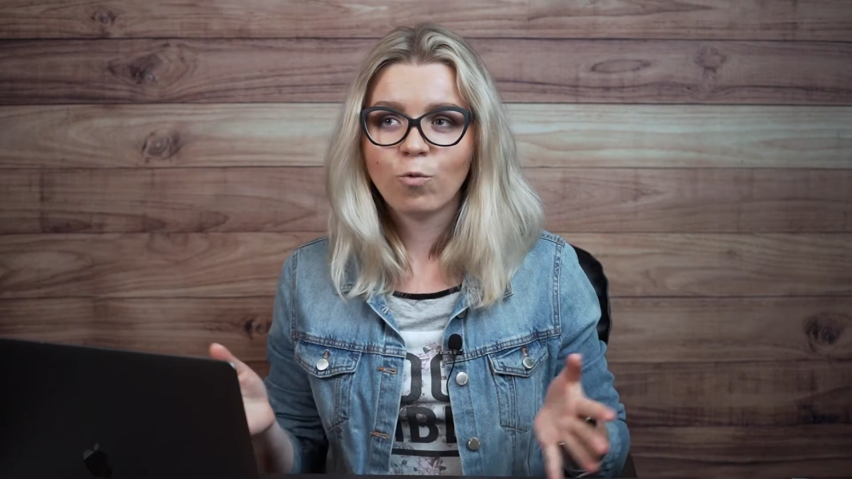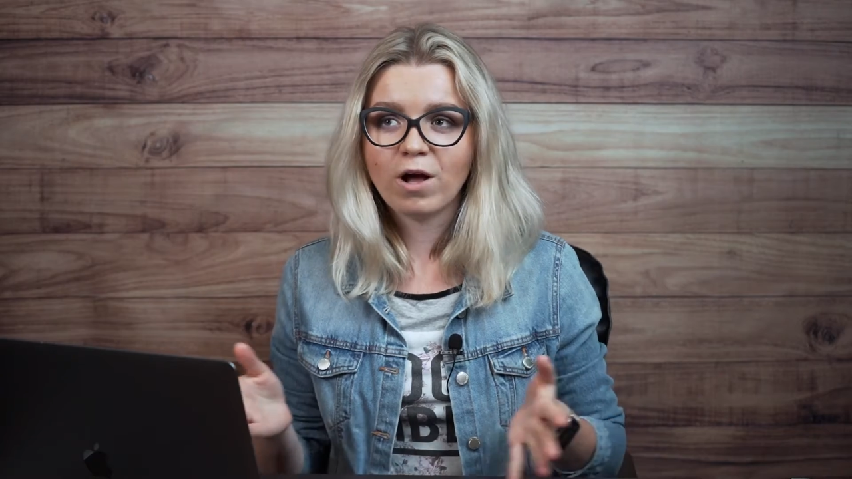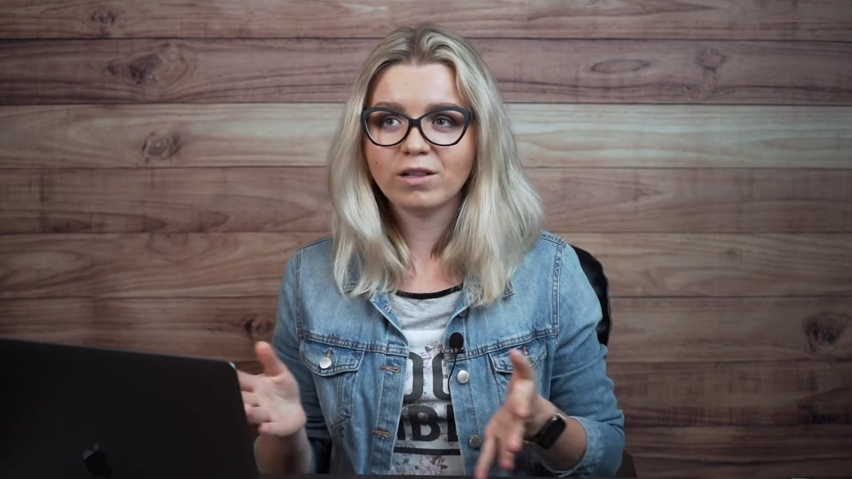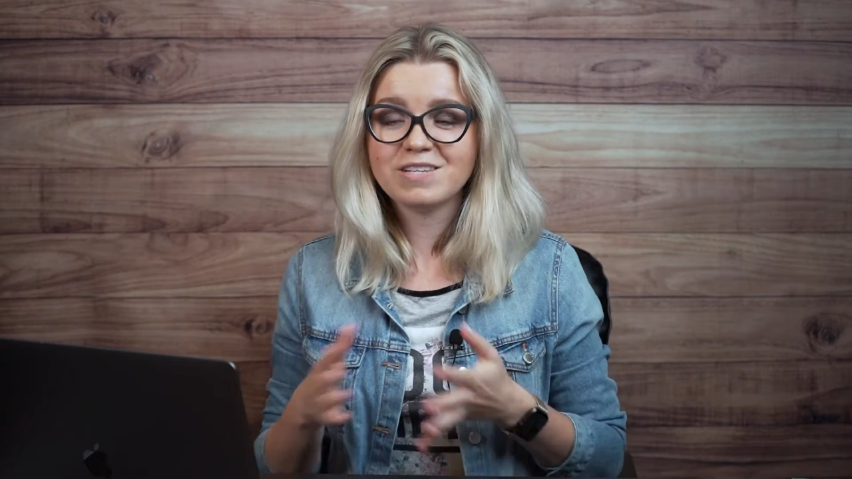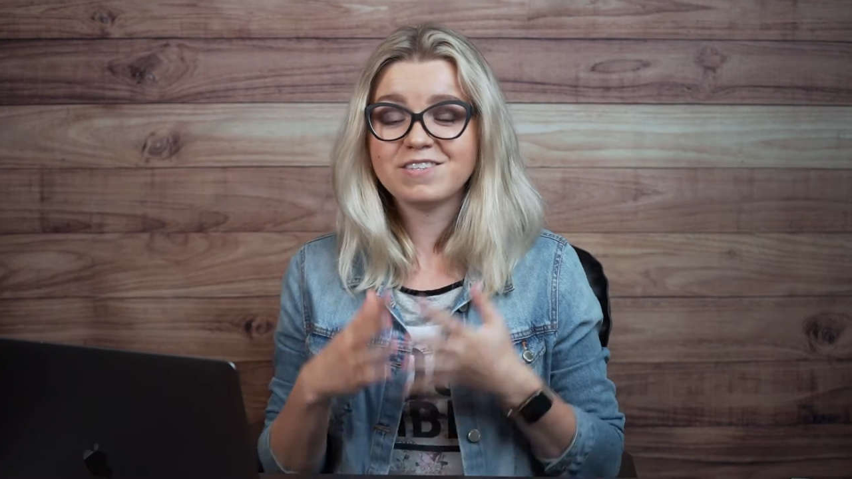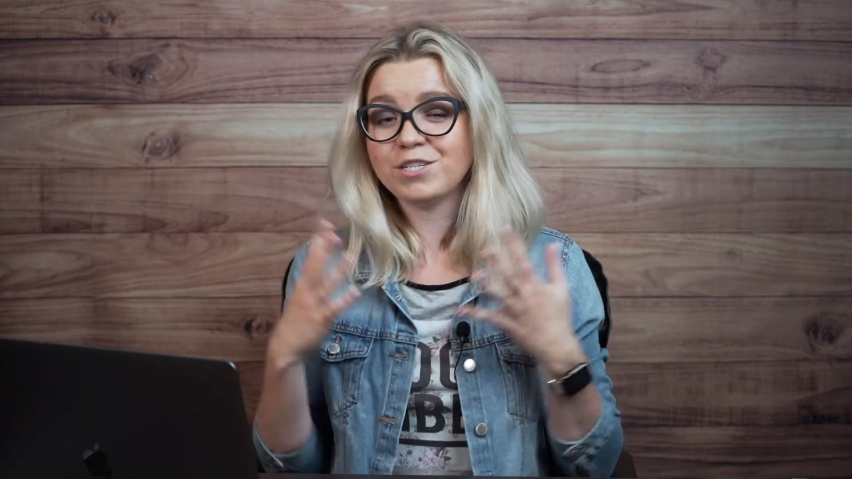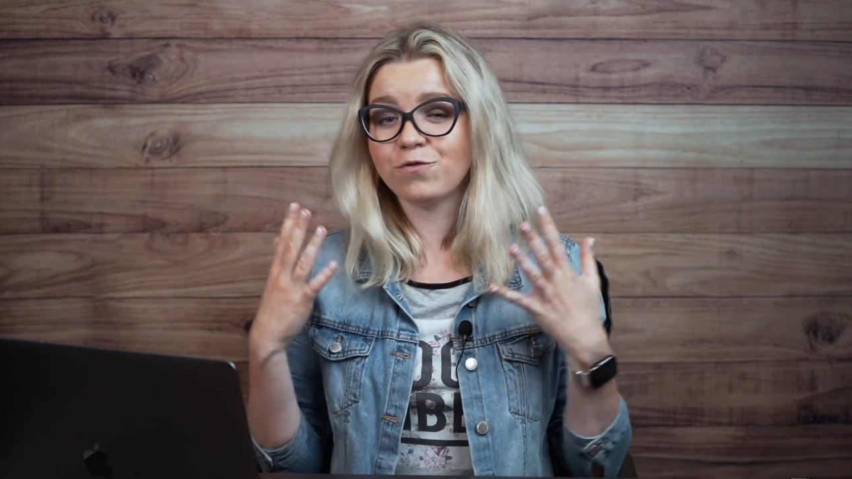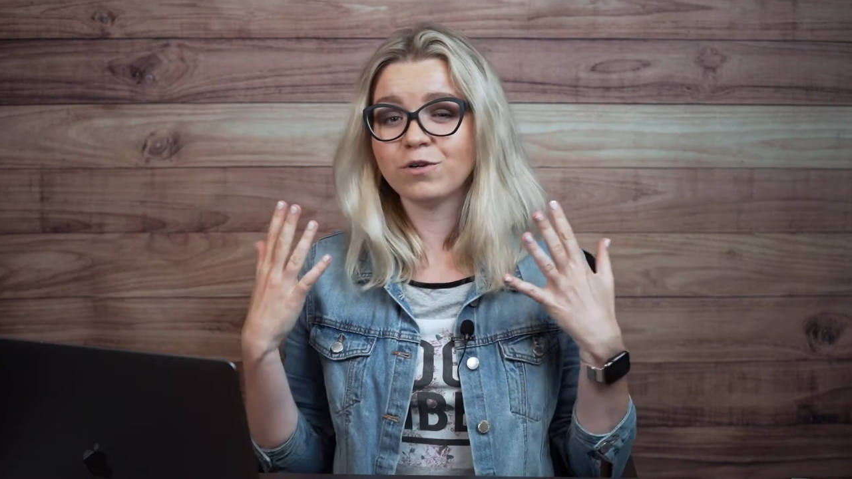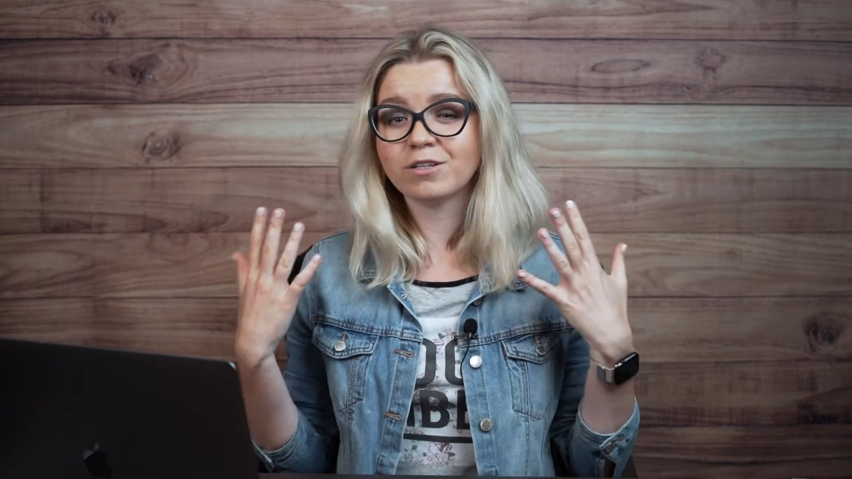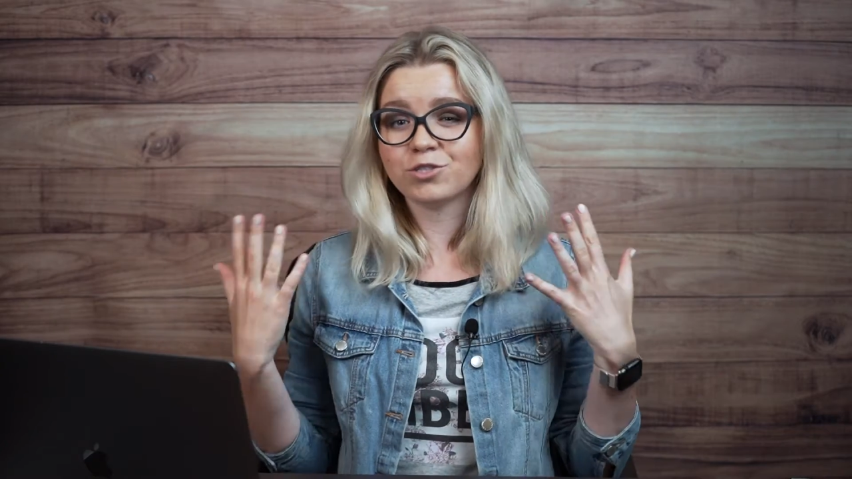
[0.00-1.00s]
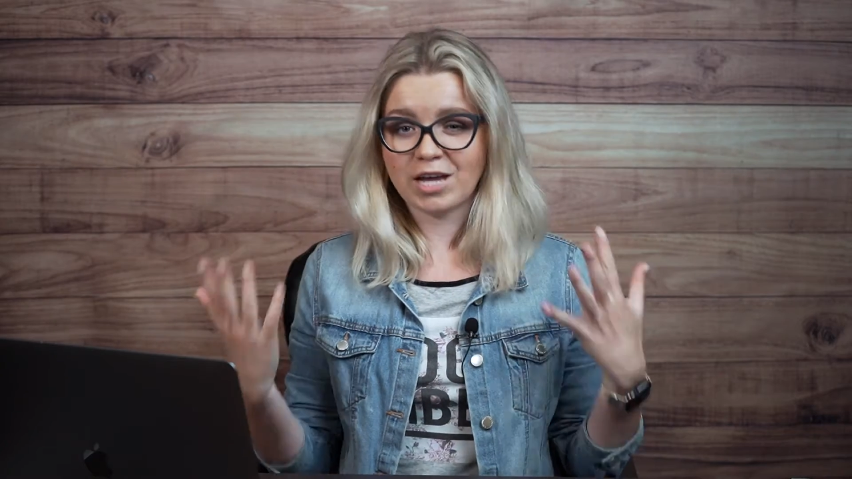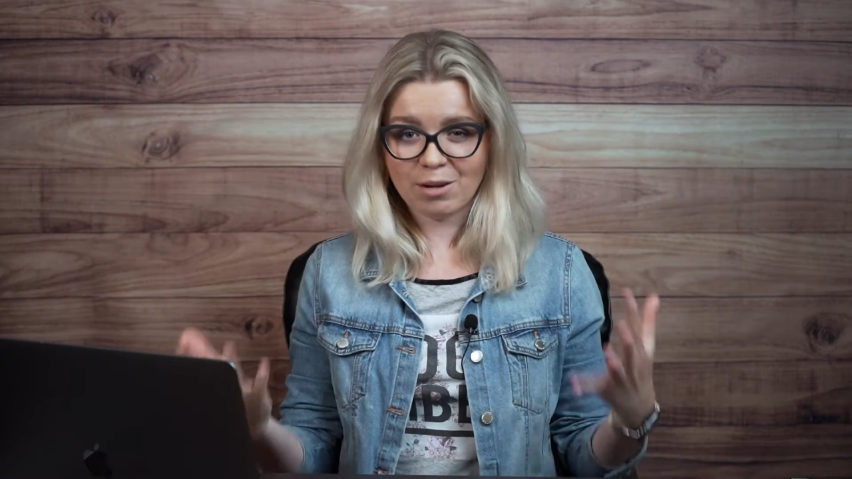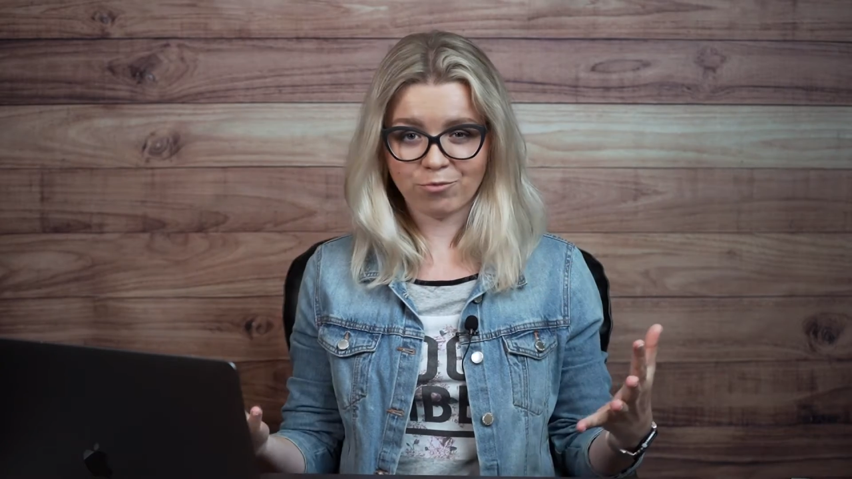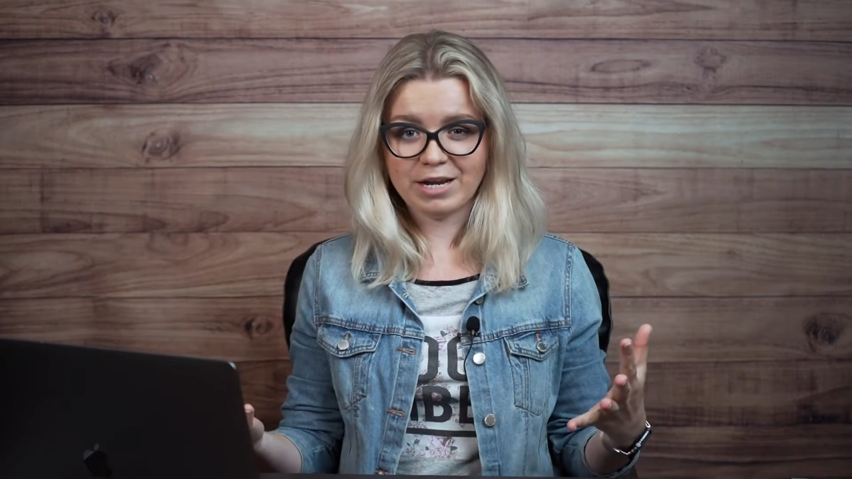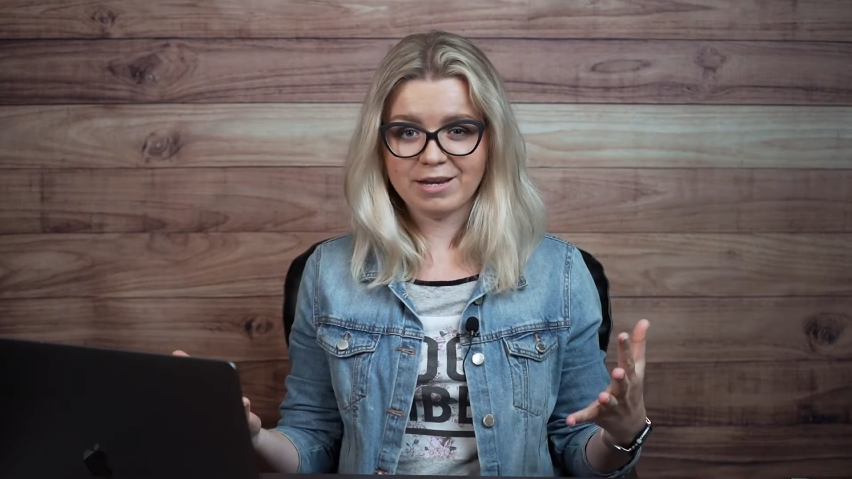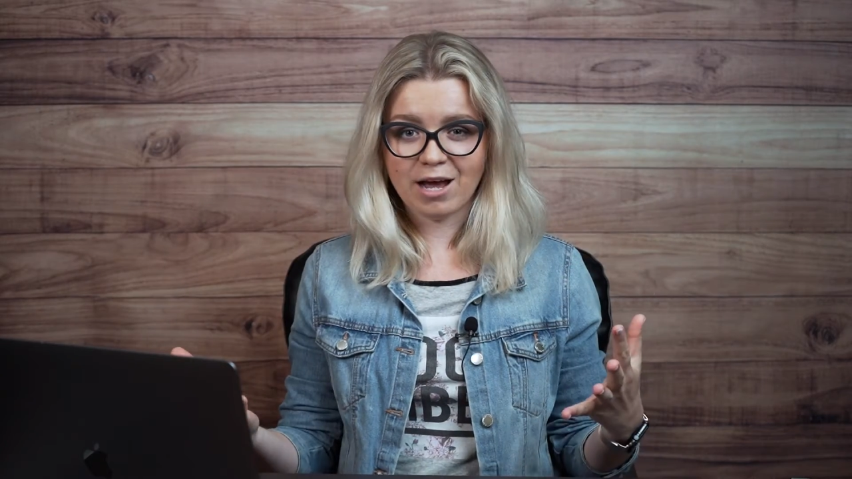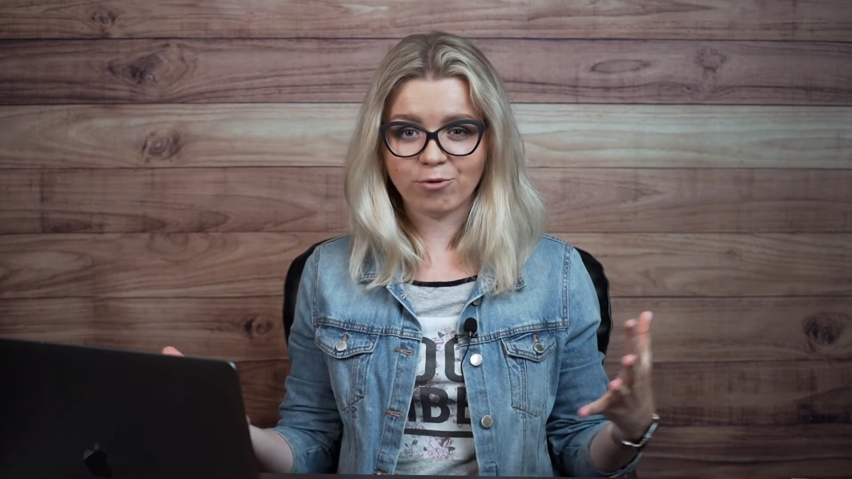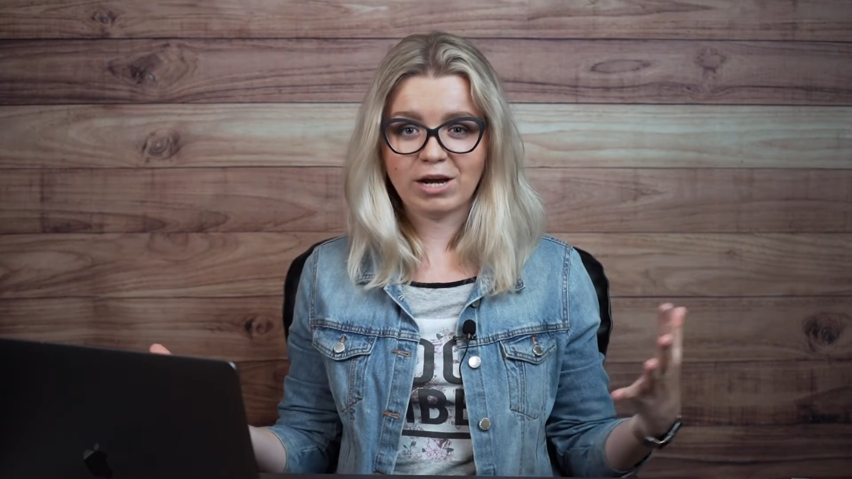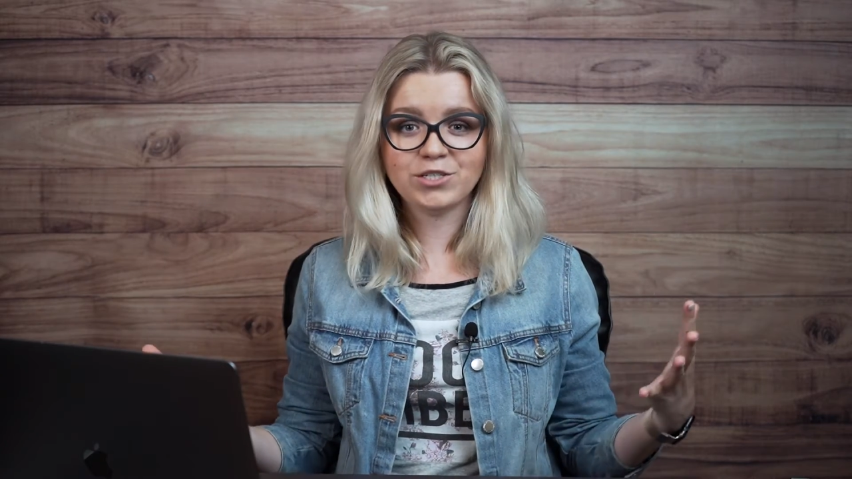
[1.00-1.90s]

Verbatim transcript: well, it's a difficult time right now.